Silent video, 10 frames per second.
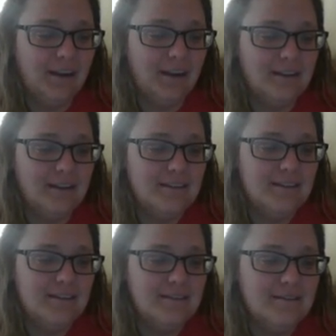Okay, let's
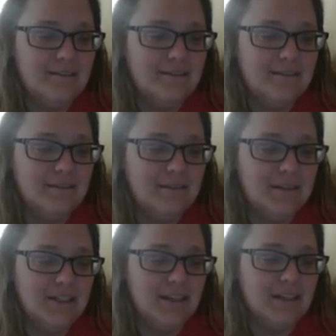do. Let
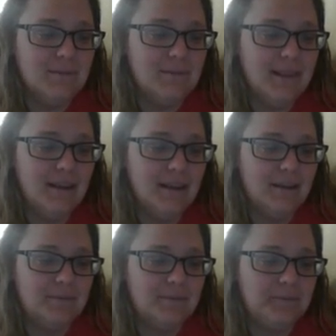me check my thing.
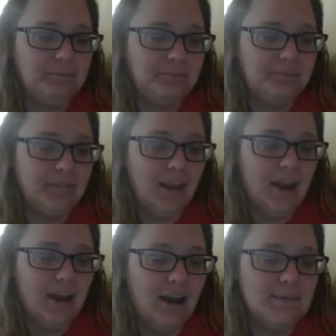
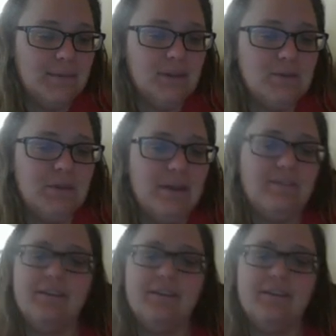All right, suppose we have